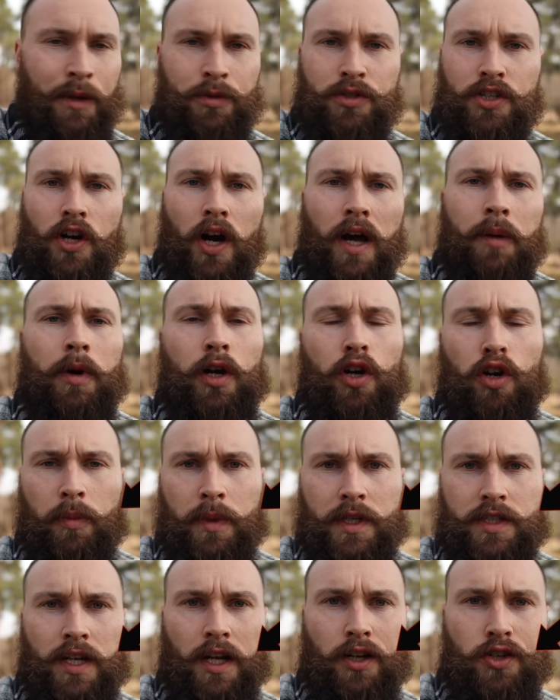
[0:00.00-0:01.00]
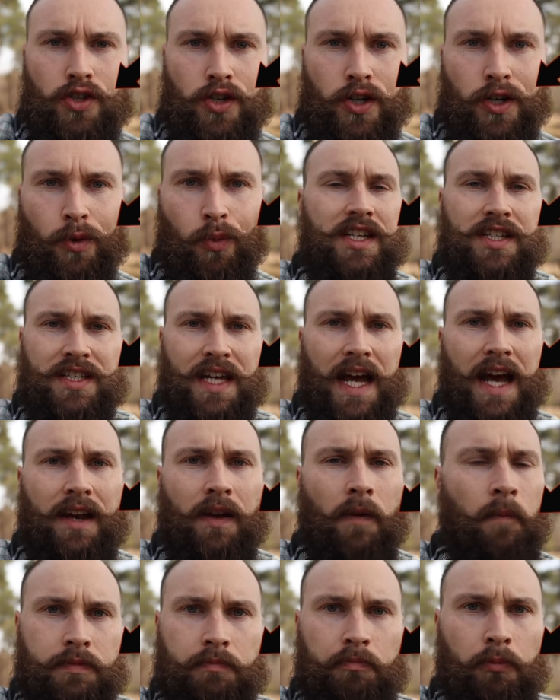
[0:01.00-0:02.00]
There was a guy in my comment section. He
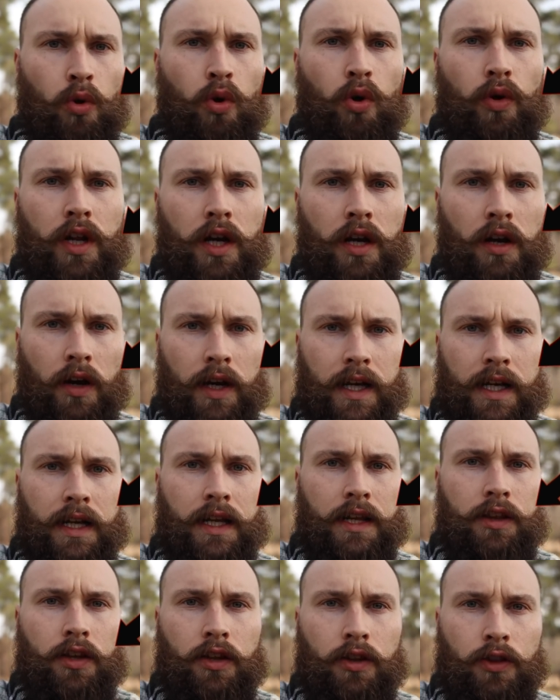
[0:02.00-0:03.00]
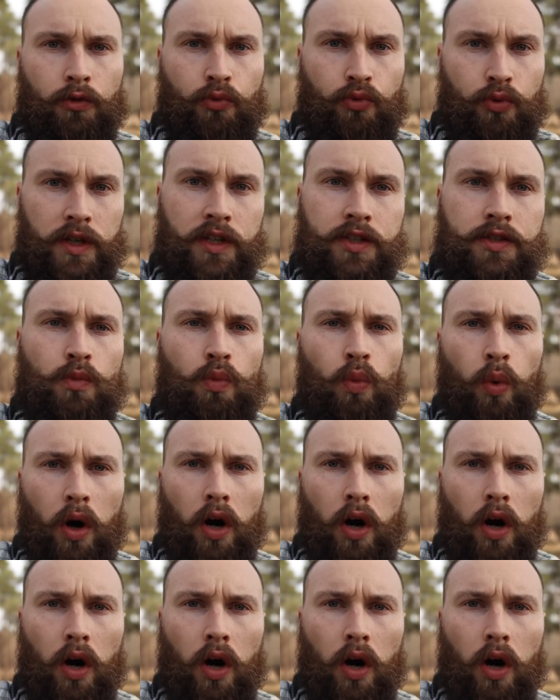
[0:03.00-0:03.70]
said, it's more than likely that the reason